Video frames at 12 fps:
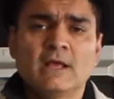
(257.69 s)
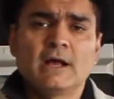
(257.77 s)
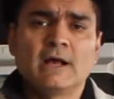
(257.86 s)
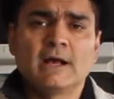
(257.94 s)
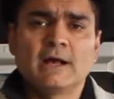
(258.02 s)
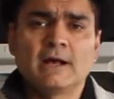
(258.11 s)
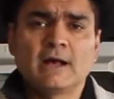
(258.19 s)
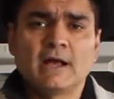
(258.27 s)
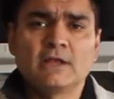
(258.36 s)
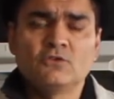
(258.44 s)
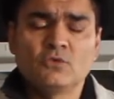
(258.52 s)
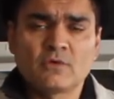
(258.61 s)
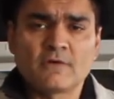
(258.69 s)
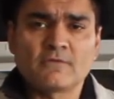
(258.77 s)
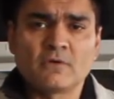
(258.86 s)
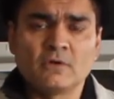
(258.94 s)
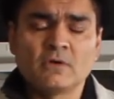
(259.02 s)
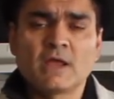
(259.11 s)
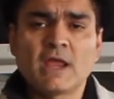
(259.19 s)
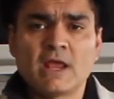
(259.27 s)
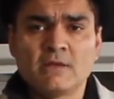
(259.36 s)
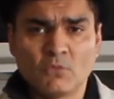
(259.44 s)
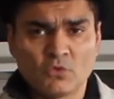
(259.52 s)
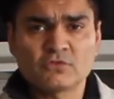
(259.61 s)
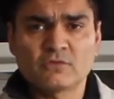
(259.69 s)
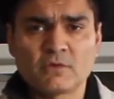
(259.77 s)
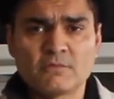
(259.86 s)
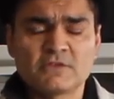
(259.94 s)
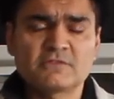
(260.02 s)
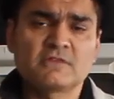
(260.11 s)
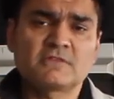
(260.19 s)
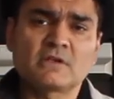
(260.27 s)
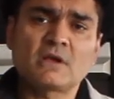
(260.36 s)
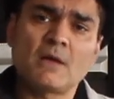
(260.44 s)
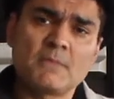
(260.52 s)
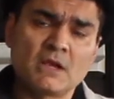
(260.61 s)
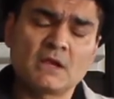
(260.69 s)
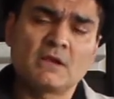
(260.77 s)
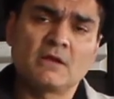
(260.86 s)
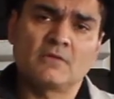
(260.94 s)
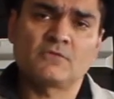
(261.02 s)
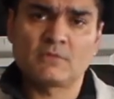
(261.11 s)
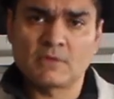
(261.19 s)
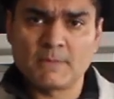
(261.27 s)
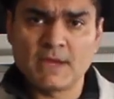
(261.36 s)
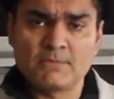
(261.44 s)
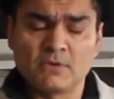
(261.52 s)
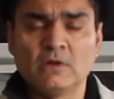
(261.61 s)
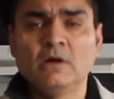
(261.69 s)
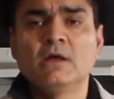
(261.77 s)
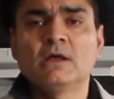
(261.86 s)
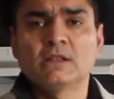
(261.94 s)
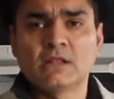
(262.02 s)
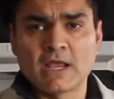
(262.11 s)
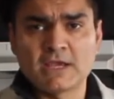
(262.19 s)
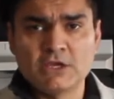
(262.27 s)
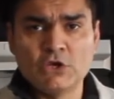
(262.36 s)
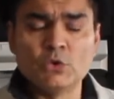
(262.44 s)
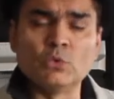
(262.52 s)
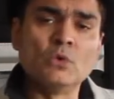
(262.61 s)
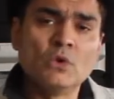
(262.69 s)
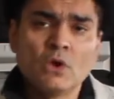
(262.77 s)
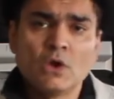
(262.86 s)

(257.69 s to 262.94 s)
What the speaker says: I do referral, and most of the business are coming from the people like you